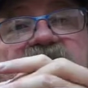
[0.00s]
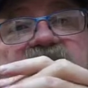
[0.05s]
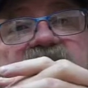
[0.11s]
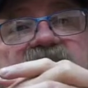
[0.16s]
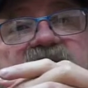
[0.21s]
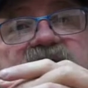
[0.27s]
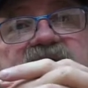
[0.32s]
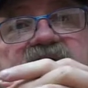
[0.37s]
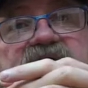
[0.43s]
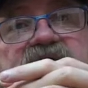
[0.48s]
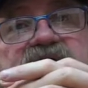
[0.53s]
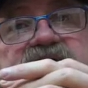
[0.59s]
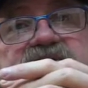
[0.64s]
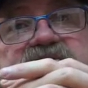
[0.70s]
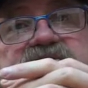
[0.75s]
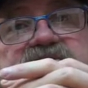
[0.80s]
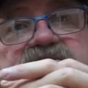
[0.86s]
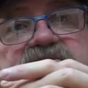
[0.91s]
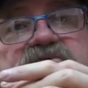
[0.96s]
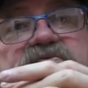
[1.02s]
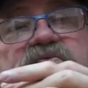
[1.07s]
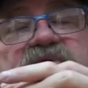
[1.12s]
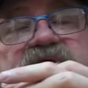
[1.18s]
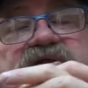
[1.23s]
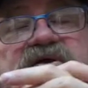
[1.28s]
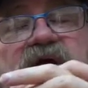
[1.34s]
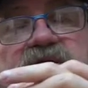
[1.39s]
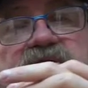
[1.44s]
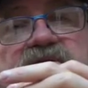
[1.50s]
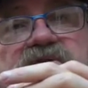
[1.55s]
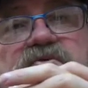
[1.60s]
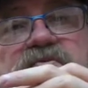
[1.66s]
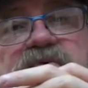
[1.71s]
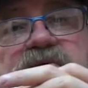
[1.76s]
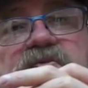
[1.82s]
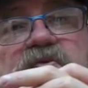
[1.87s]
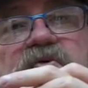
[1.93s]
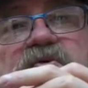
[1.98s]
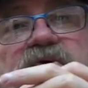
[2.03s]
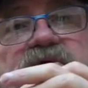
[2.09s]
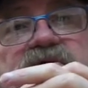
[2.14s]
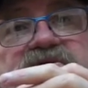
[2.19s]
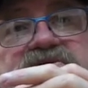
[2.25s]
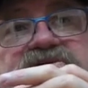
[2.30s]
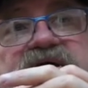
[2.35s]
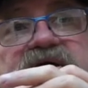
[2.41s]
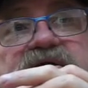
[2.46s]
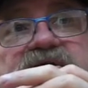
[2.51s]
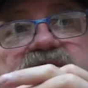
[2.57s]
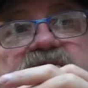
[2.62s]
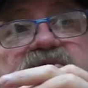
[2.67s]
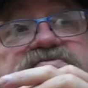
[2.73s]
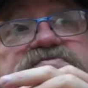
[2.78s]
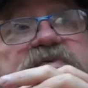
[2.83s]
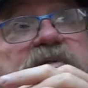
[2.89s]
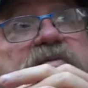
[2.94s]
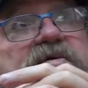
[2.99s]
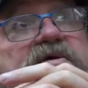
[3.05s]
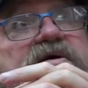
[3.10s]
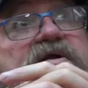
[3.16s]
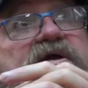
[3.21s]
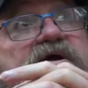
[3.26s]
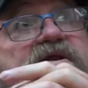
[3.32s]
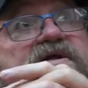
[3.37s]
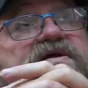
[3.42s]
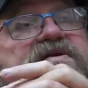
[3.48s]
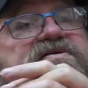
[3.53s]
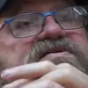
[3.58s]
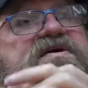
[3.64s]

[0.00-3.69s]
And we talked a little bit more and decided, it's probably a good idea to